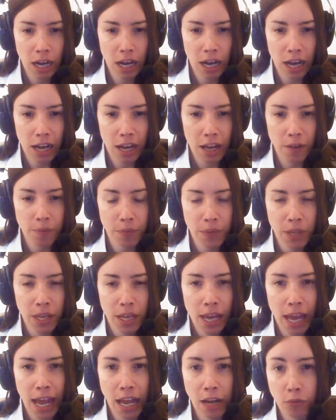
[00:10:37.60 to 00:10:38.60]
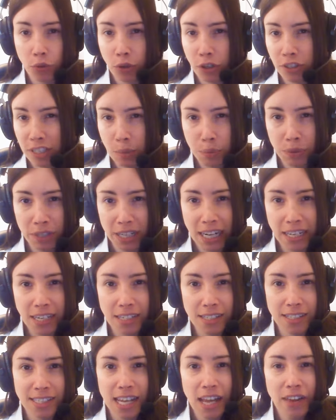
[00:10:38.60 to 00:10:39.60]
And for example, in the
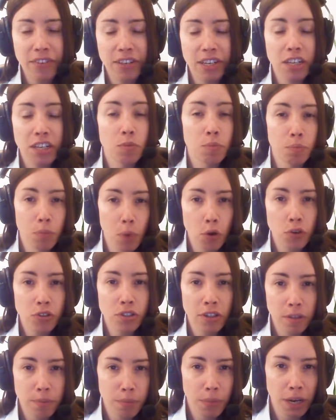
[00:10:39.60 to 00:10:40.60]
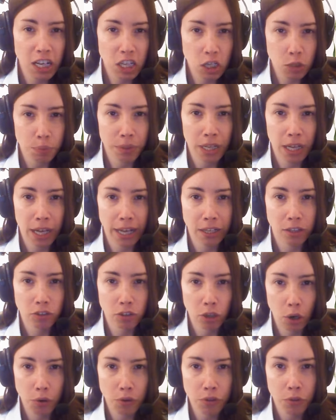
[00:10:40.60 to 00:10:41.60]
1970s, most of the money supply
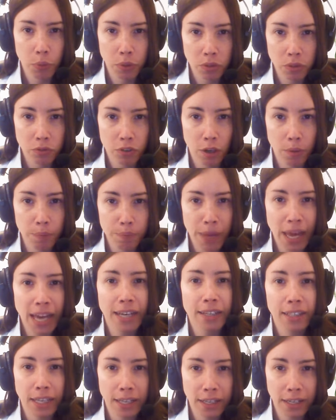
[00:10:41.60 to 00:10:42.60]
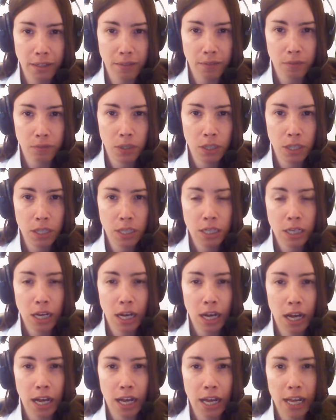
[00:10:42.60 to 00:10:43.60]
growth was from bank lending.
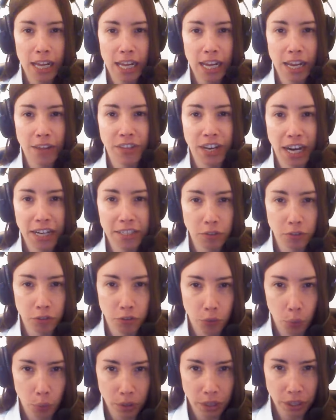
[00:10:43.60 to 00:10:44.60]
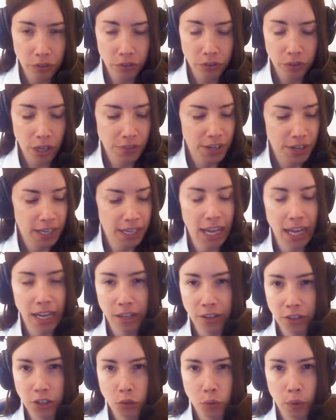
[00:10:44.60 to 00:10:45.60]
In the 1940s, and then
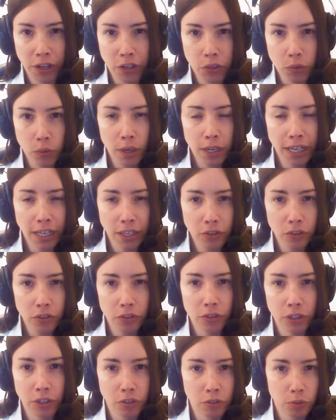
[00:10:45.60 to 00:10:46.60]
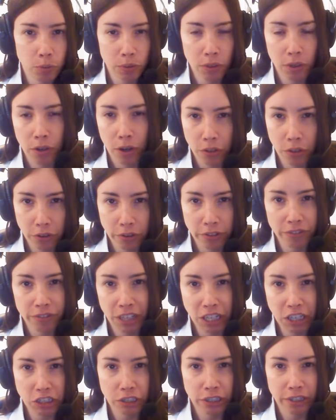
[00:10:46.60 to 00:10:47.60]
again in the 2020s, these were other
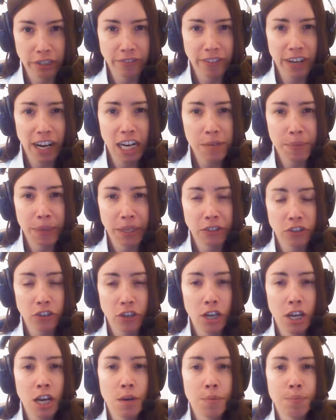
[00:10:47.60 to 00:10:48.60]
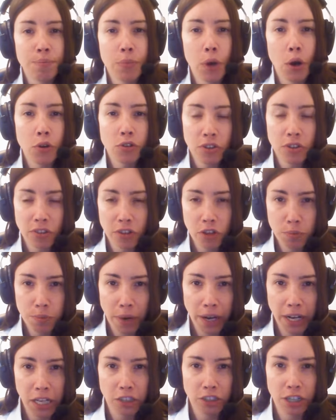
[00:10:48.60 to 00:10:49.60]
inflationary environments, most of the new
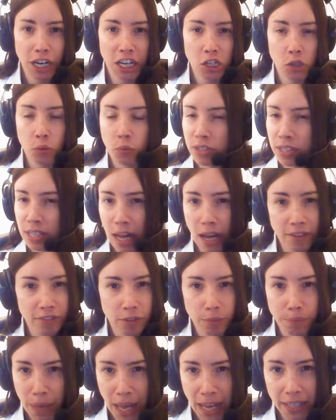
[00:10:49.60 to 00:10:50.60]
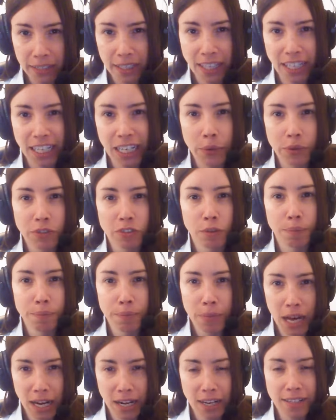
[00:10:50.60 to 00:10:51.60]
money creation was not from bank lending, it was
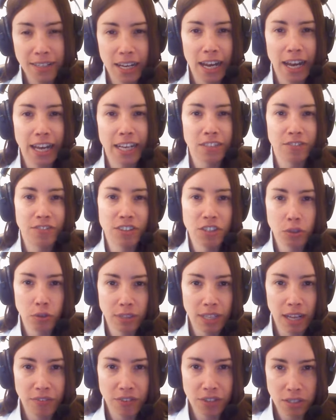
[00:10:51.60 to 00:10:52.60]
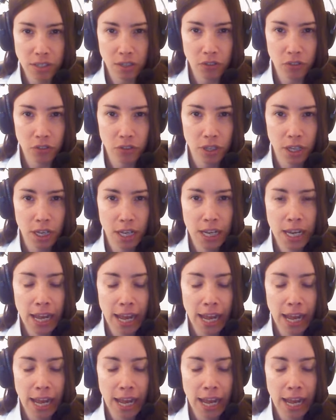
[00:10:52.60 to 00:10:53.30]
from monetized fiscal deficits.